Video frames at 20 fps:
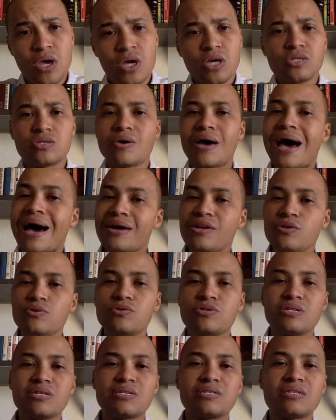So how do you
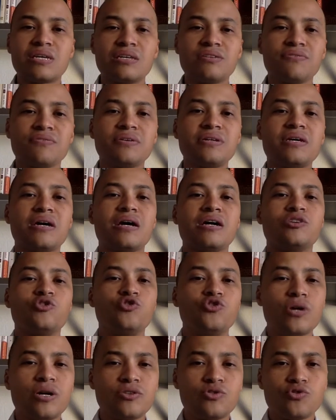successfully
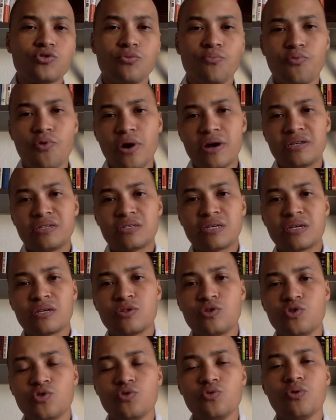adjust your pricing
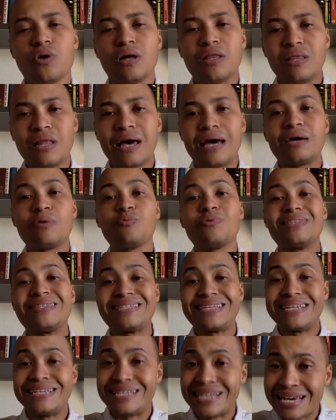to align with
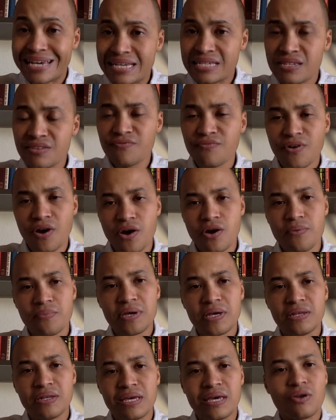today's
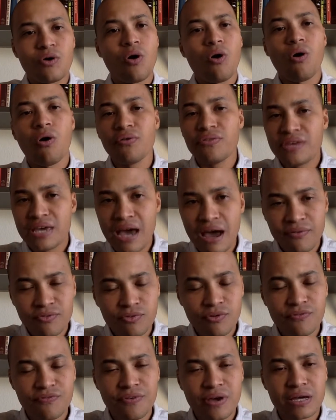environment and all the after
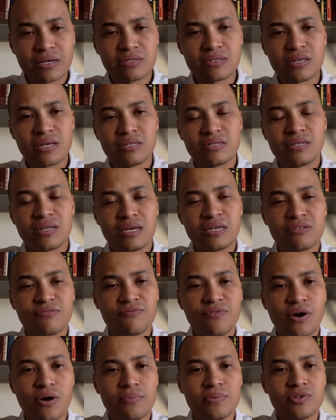effects that today's
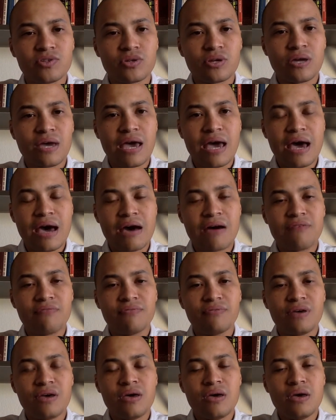environment is going to have,
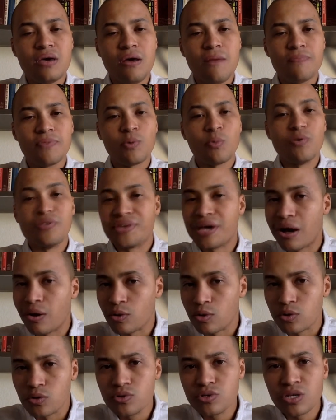without
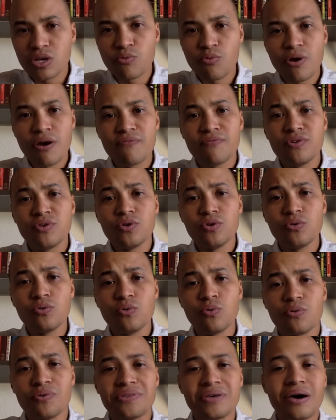losing revenue,
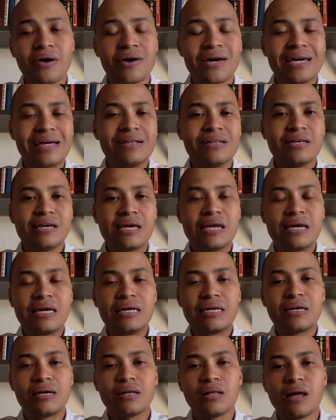without
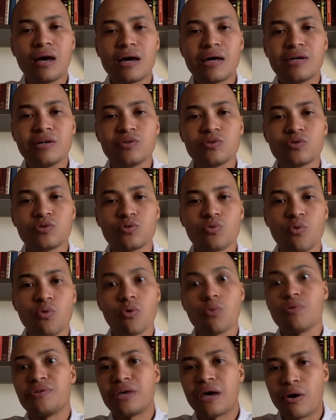alienating clients, or
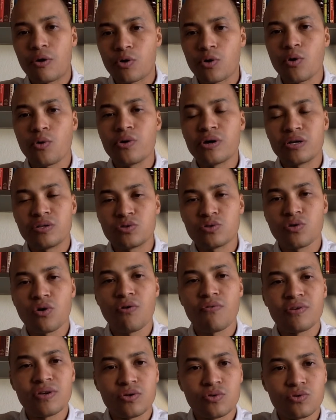without going and
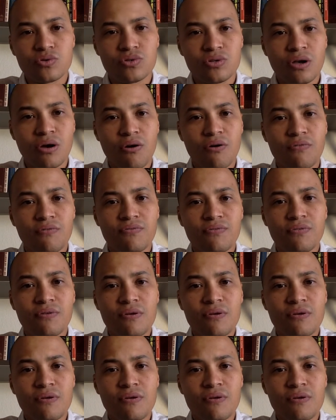solving it yourself?